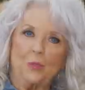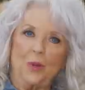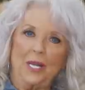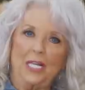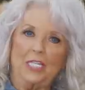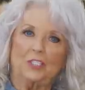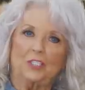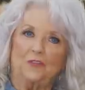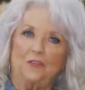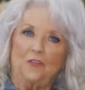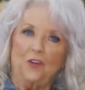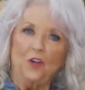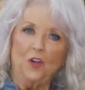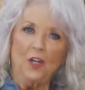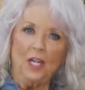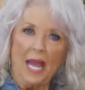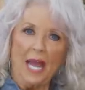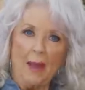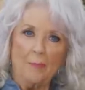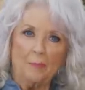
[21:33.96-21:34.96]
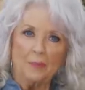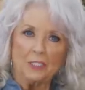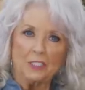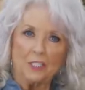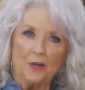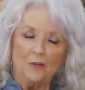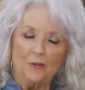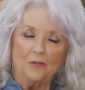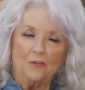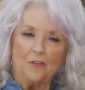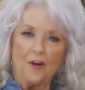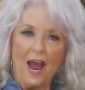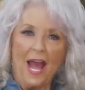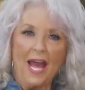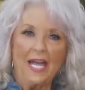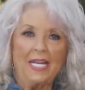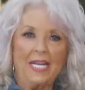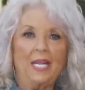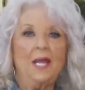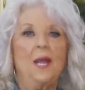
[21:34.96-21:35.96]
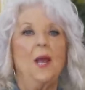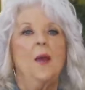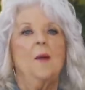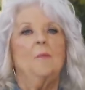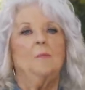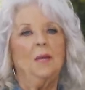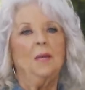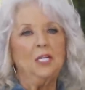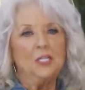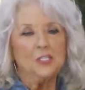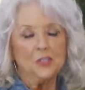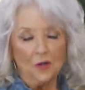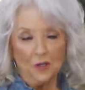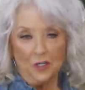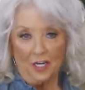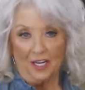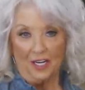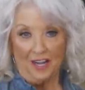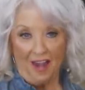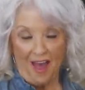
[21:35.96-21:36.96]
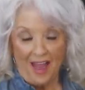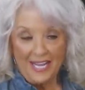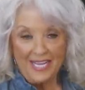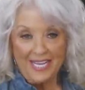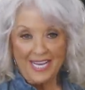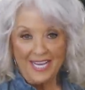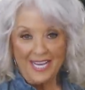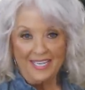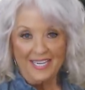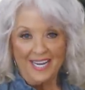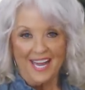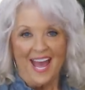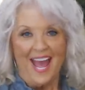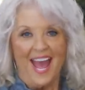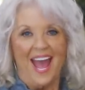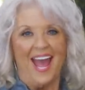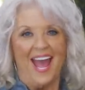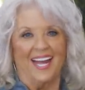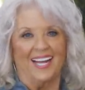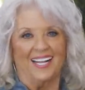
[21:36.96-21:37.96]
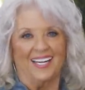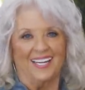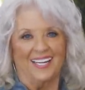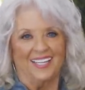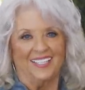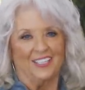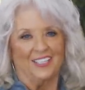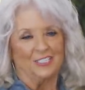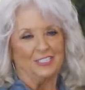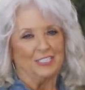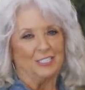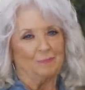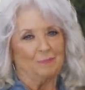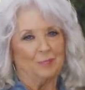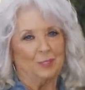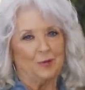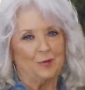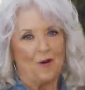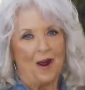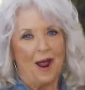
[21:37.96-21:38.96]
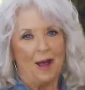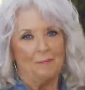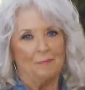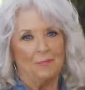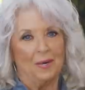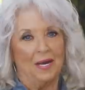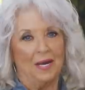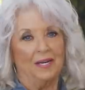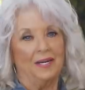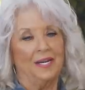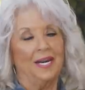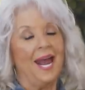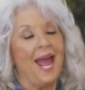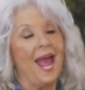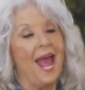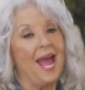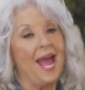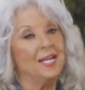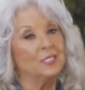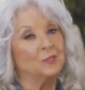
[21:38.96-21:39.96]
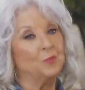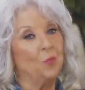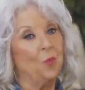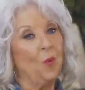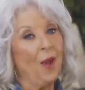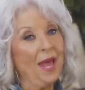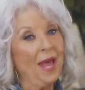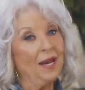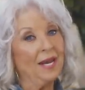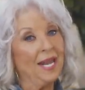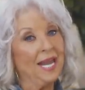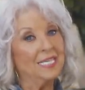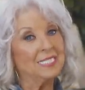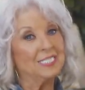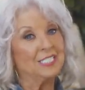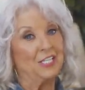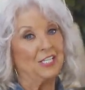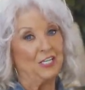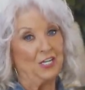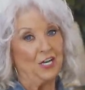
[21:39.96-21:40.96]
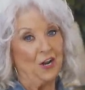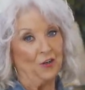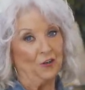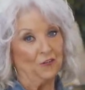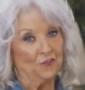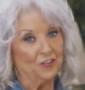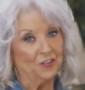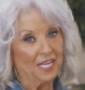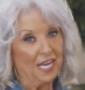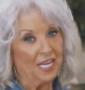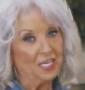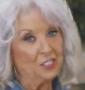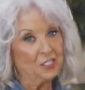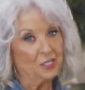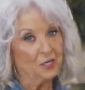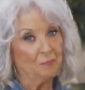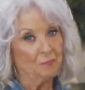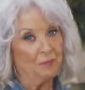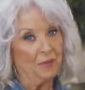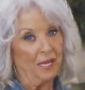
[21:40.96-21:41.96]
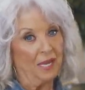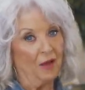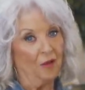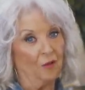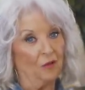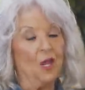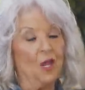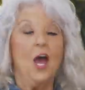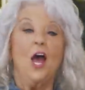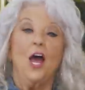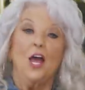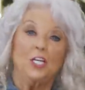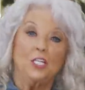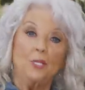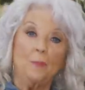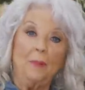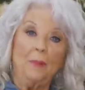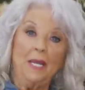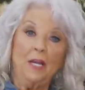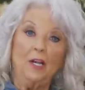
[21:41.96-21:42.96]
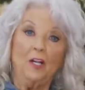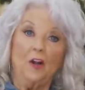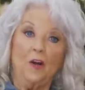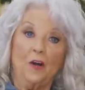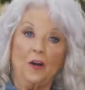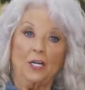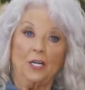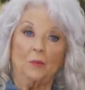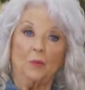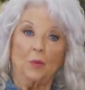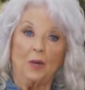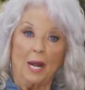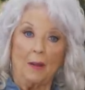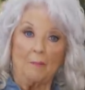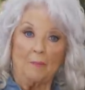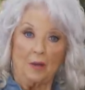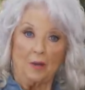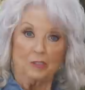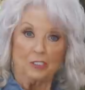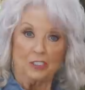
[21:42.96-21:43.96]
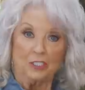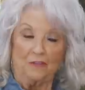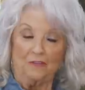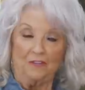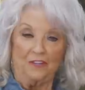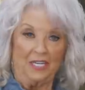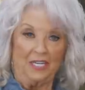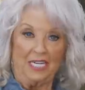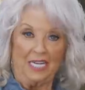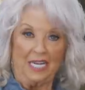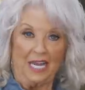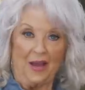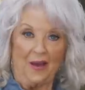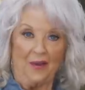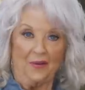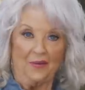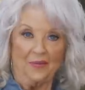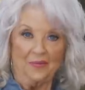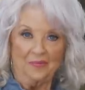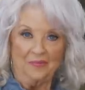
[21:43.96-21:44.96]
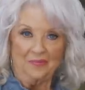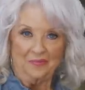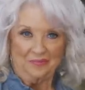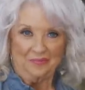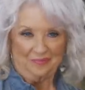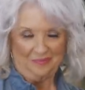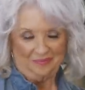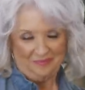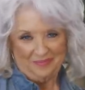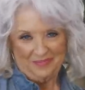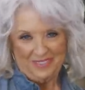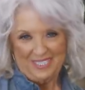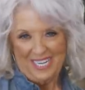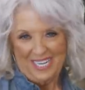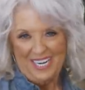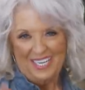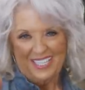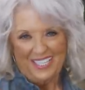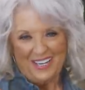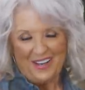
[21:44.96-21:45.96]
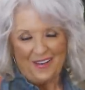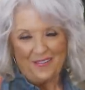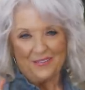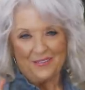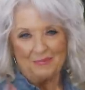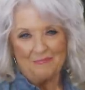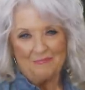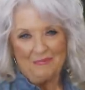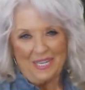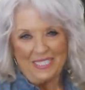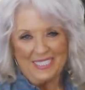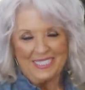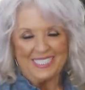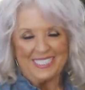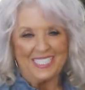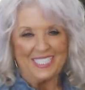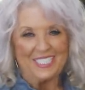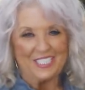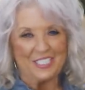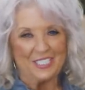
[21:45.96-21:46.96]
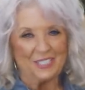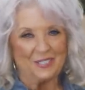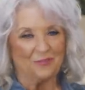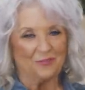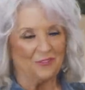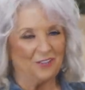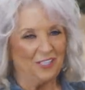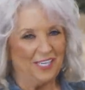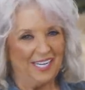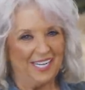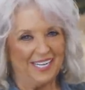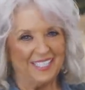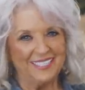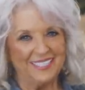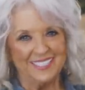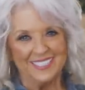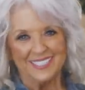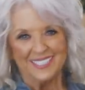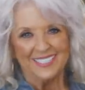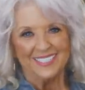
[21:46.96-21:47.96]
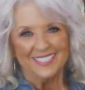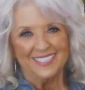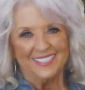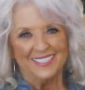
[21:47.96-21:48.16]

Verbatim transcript: week's full episode Friday, be sure to like it and click the subscribe button as well as the notification bell to be alerted when I post a video. Love and best dishes, friends.